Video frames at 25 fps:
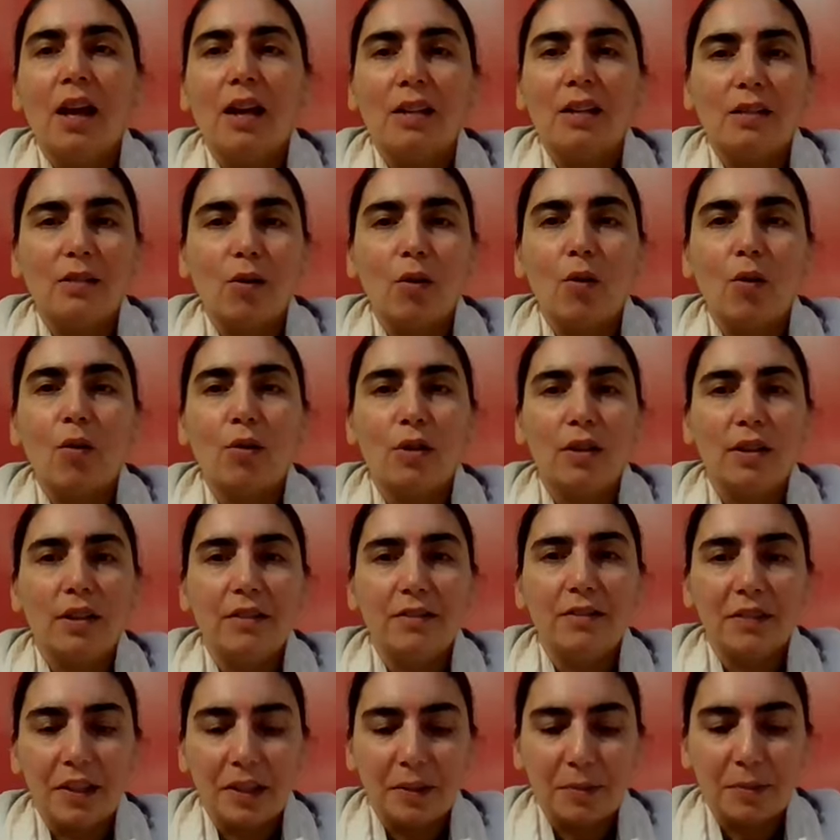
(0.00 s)
and all
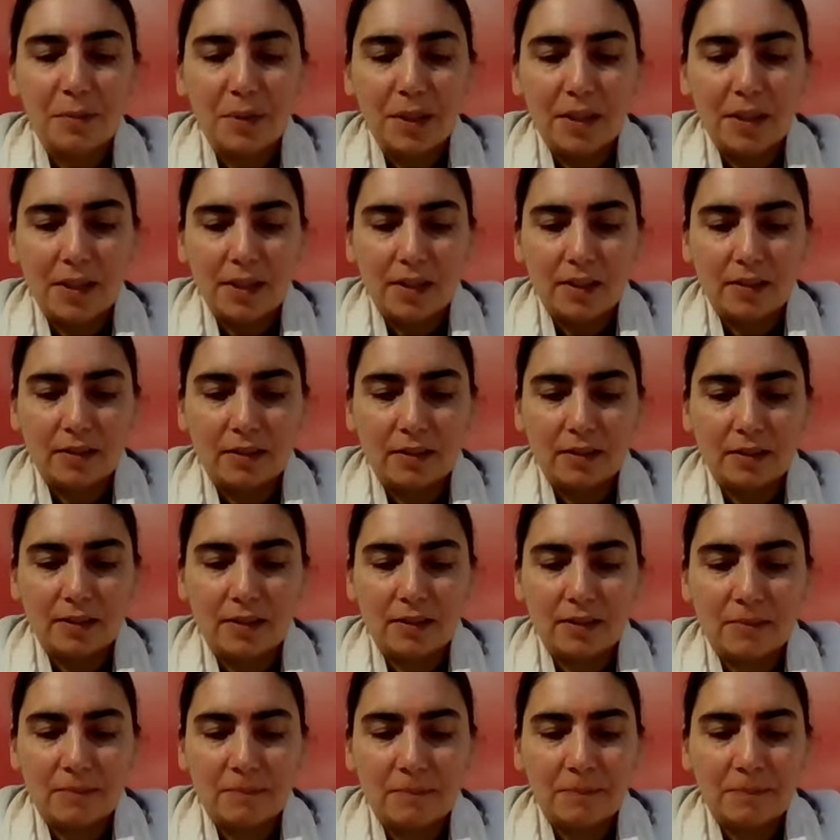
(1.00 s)
living
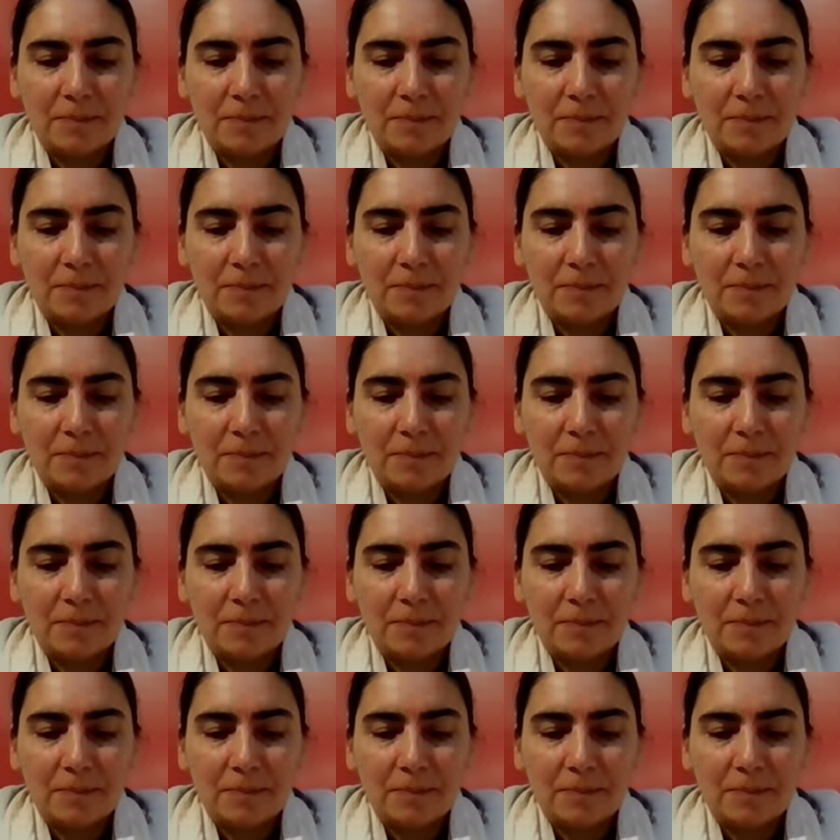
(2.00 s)
beings.